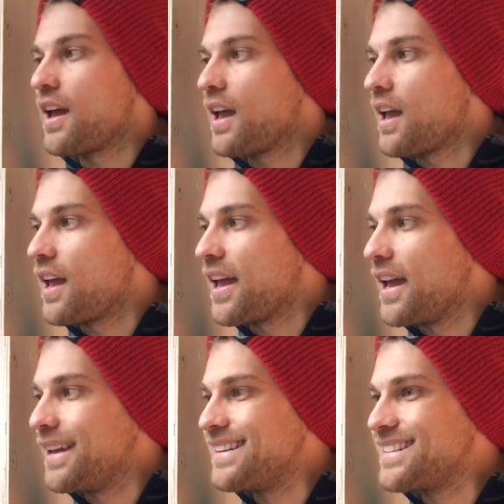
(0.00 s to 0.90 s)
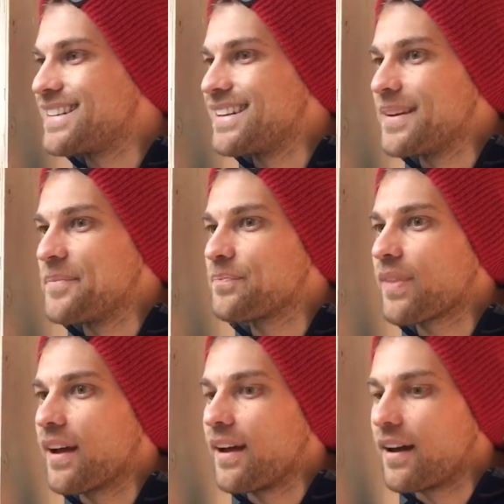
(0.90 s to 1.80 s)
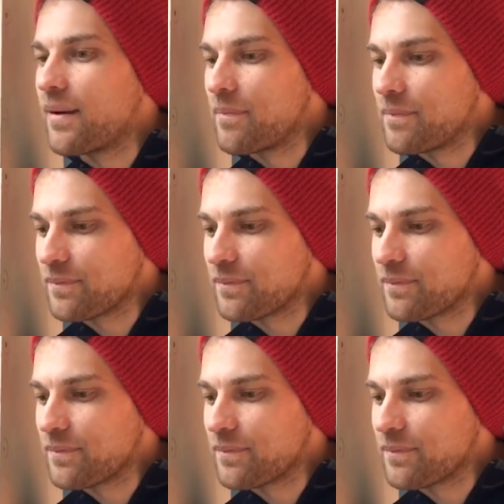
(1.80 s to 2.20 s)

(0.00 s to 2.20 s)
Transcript: and um,